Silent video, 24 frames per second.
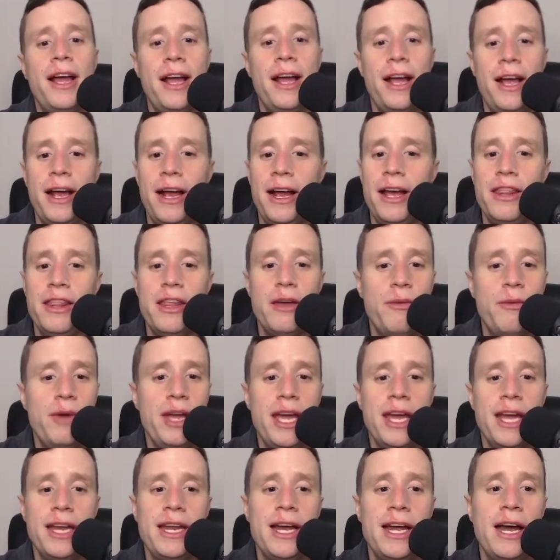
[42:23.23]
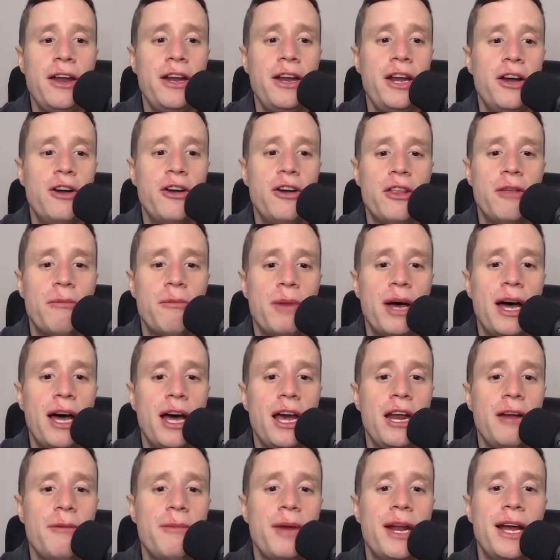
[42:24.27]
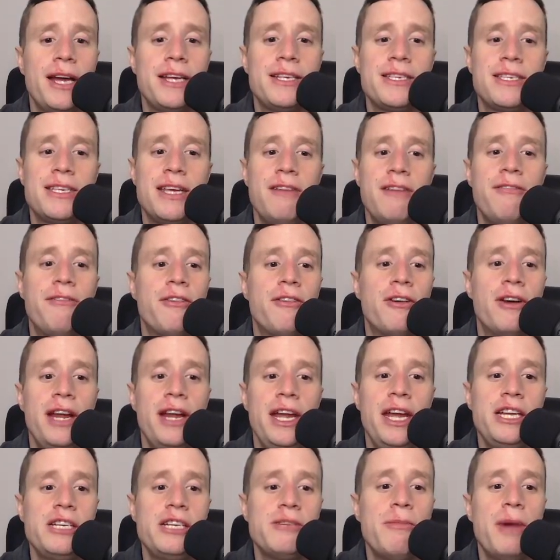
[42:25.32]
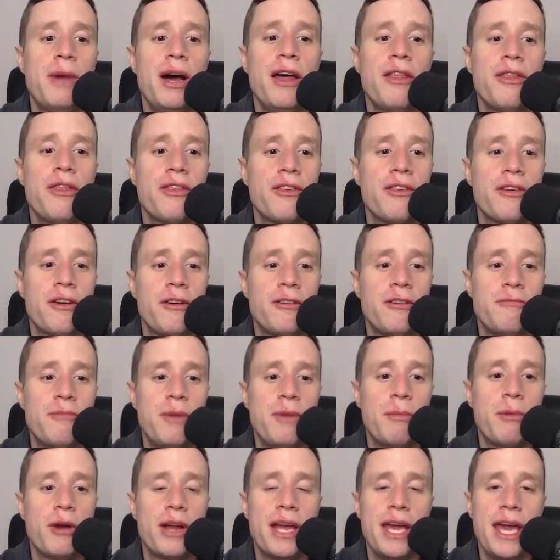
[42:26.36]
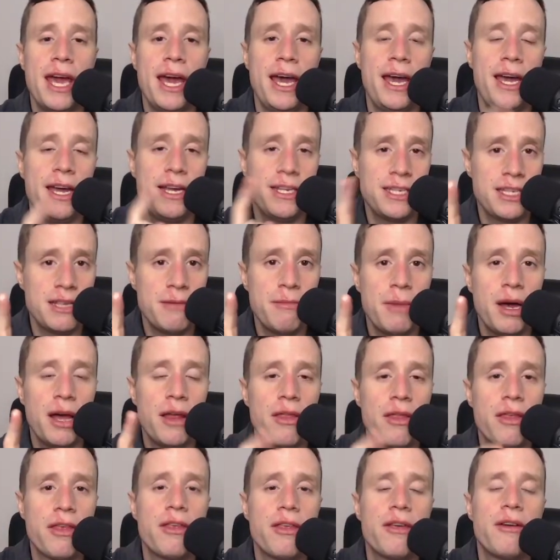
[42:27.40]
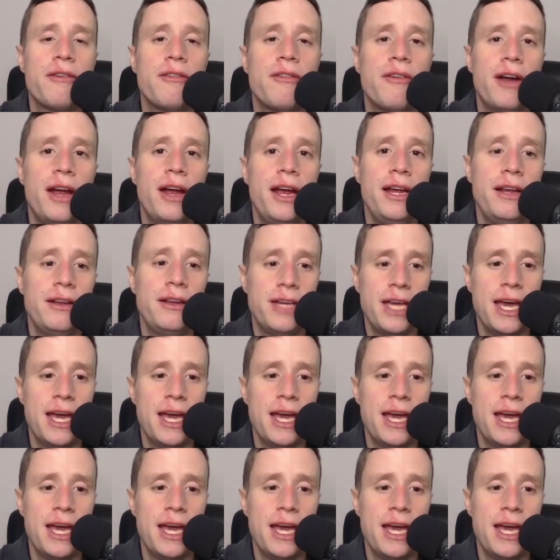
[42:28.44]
And then we get down here to the bottom, and I say for each month, remember K is the month, right?